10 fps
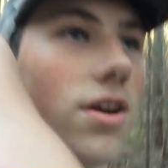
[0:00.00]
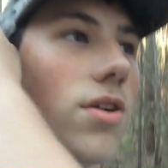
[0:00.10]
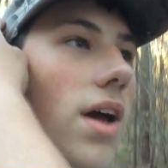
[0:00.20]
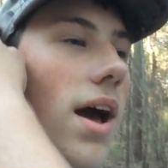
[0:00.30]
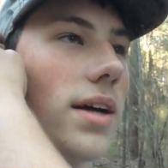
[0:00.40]
it or
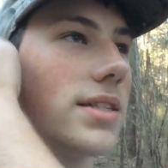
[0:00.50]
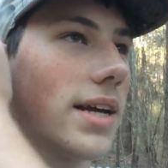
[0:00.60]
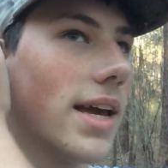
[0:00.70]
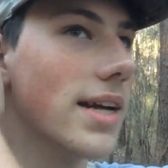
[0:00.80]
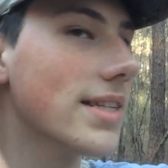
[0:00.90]
not, because I
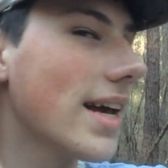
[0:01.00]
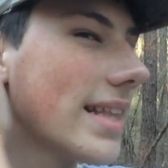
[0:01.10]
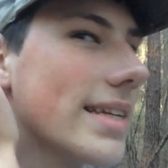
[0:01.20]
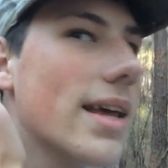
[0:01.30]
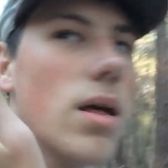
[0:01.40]
can't
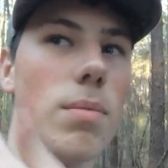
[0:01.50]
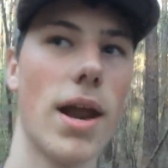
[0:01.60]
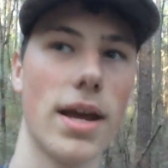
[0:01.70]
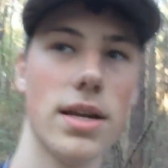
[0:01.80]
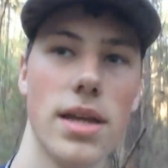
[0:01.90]
exactly tell, but
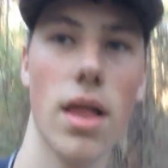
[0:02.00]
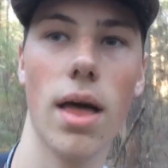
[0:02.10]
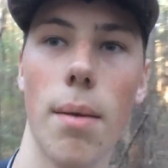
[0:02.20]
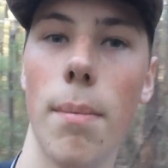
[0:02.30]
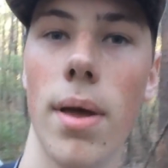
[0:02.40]
I can tell
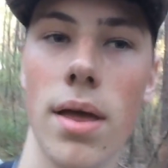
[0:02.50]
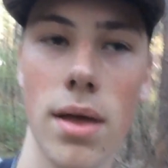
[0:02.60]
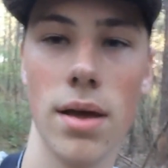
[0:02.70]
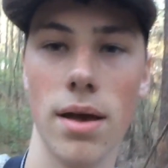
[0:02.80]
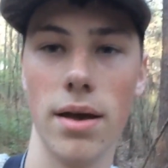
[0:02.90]
I'm
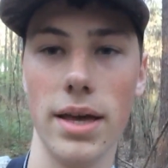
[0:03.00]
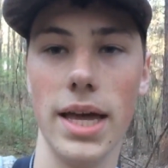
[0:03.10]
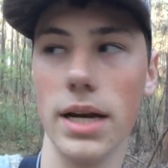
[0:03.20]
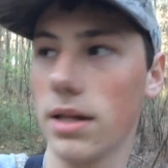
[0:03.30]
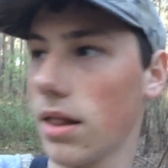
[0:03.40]

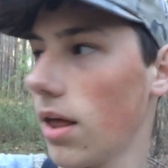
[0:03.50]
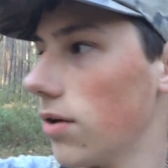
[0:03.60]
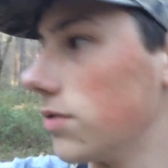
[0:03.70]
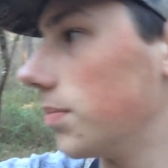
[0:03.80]
getting close.